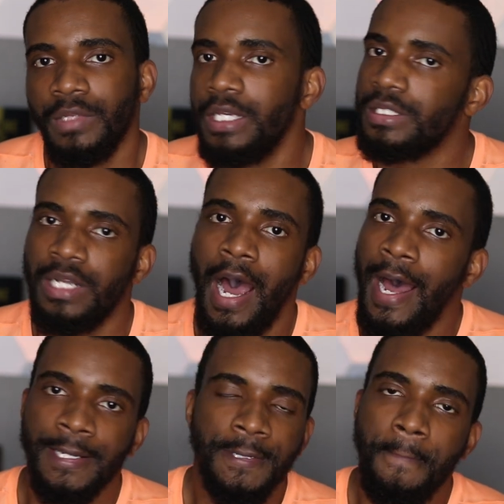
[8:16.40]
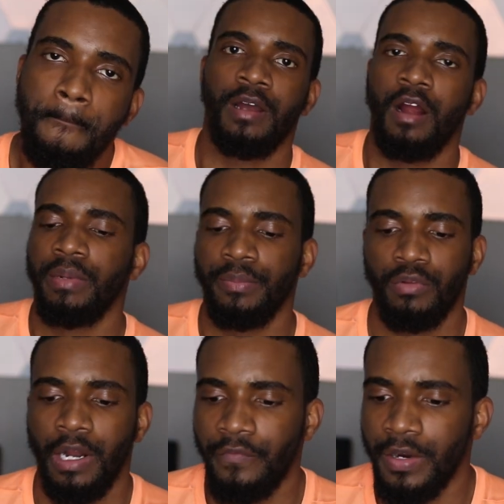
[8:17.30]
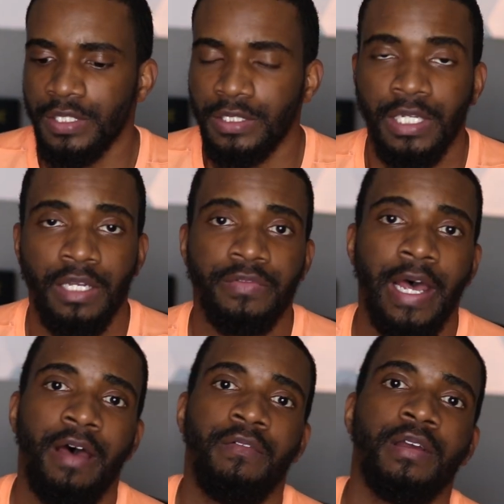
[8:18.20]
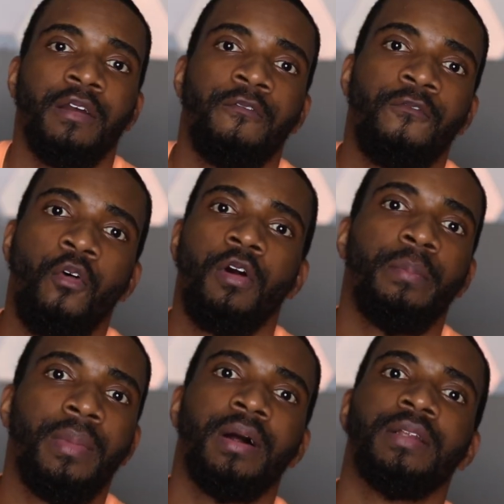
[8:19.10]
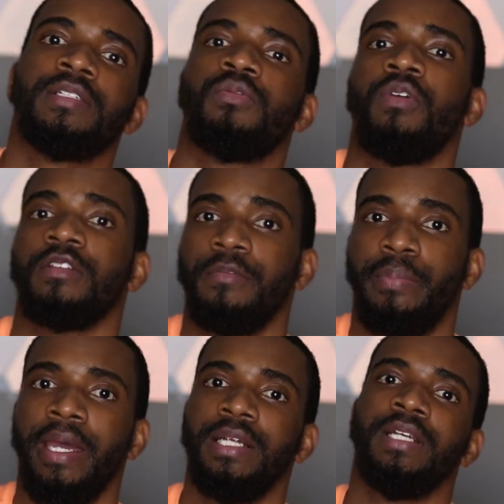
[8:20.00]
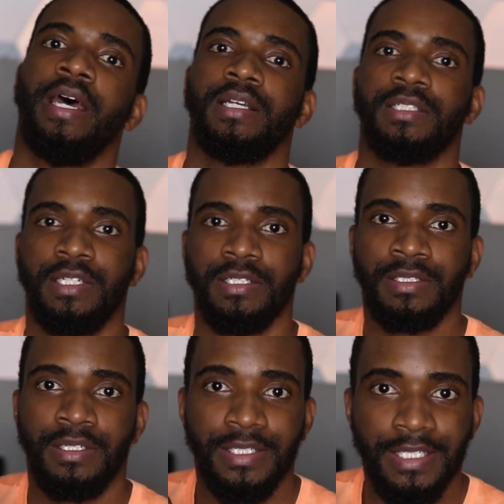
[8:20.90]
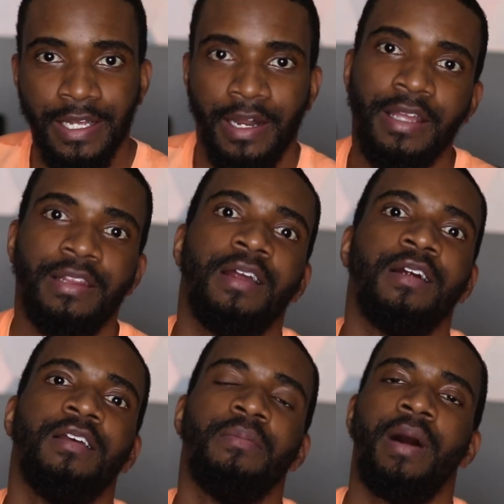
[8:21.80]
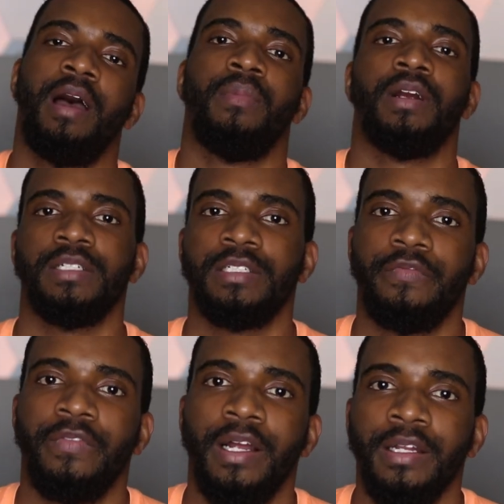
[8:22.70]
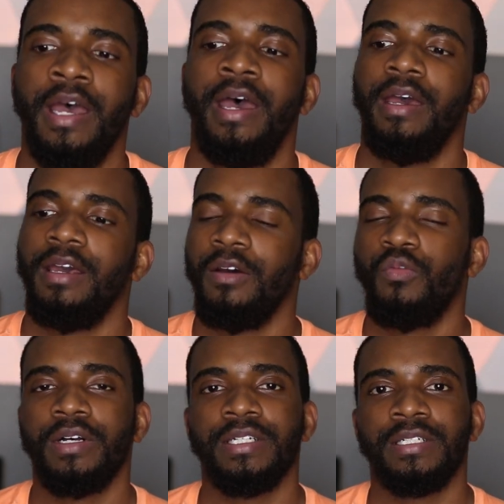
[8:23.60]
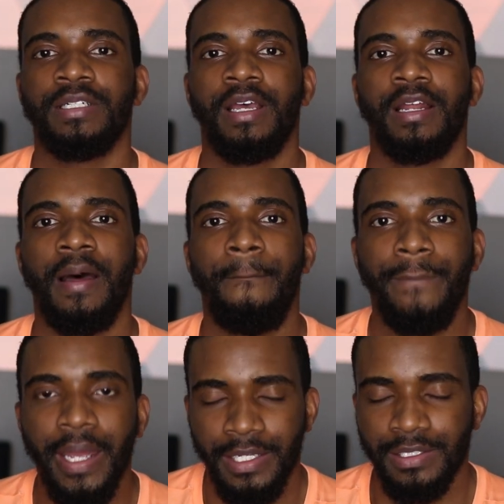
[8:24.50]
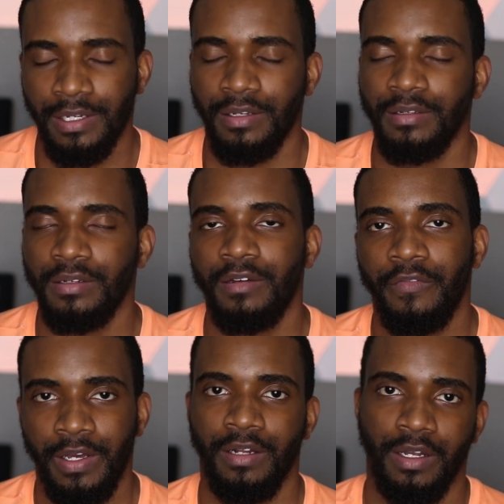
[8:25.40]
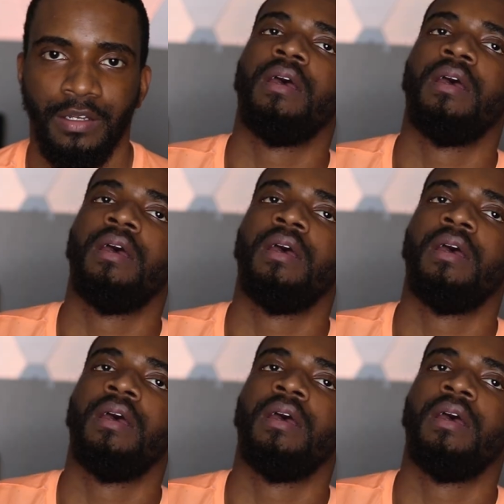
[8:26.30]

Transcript: It's not. I remember when I first achieved having four months worth of paychecks just sitting there in my emergency fund. It was an amazing feeling.